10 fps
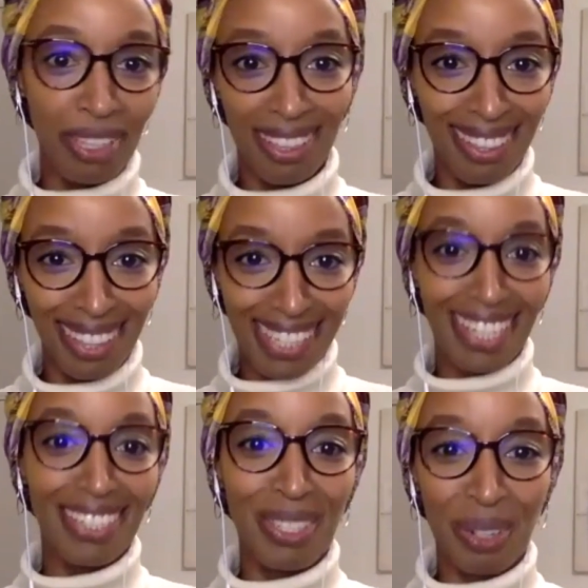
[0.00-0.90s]
But then
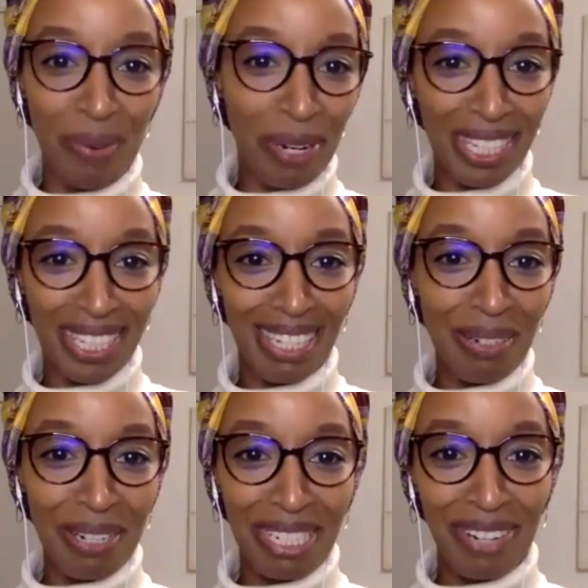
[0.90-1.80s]
that's another story because there's
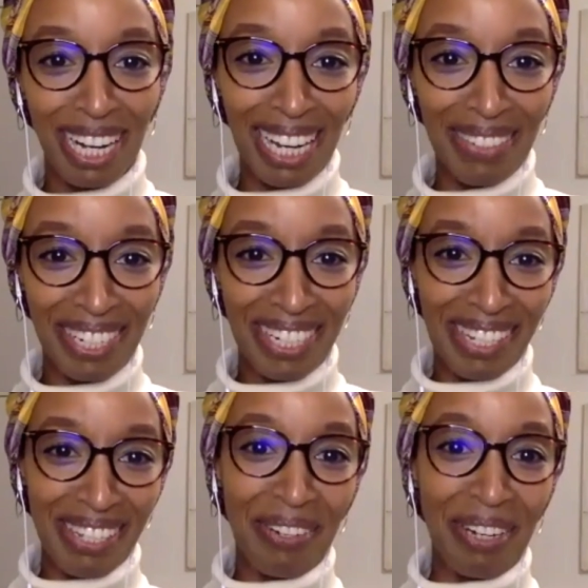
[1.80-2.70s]
so many different
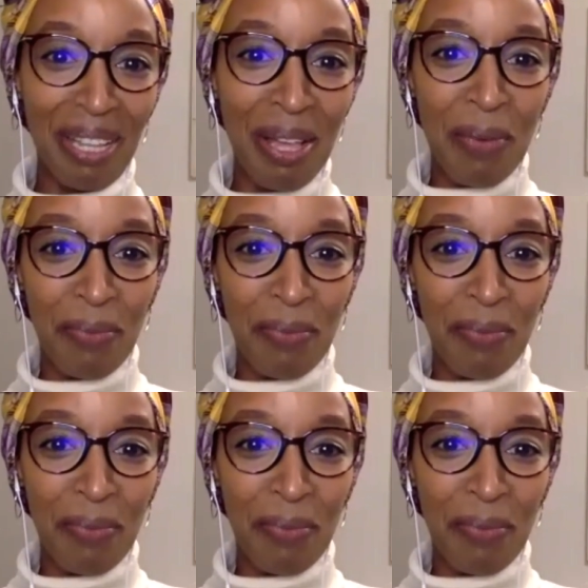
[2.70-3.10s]
languages as well.